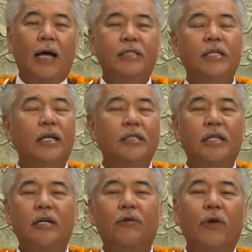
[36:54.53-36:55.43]
I see a
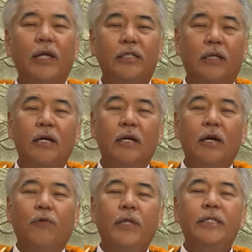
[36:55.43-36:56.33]
generation
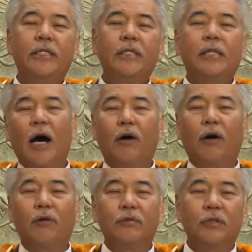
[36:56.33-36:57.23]
reaching
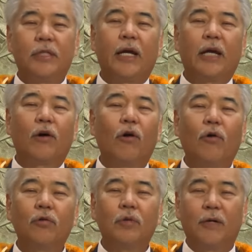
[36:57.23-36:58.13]
down to take
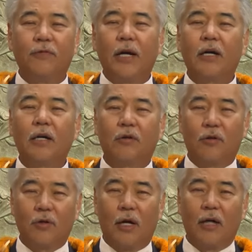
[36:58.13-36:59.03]
hold of
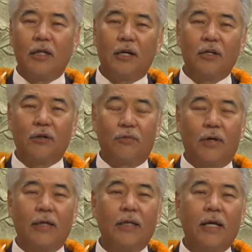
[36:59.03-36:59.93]
a younger
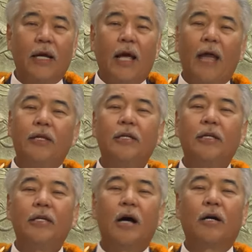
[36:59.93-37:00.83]
one, and the
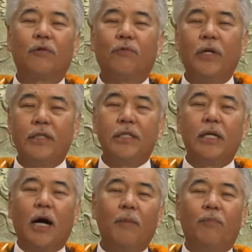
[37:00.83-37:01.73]
young
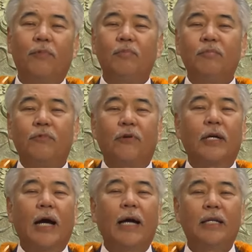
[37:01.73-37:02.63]
reaching up
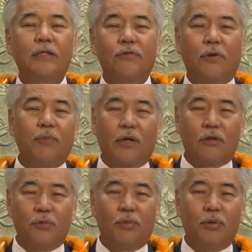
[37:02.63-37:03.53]
for guidance from
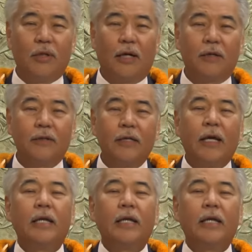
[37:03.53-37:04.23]
their kupuna,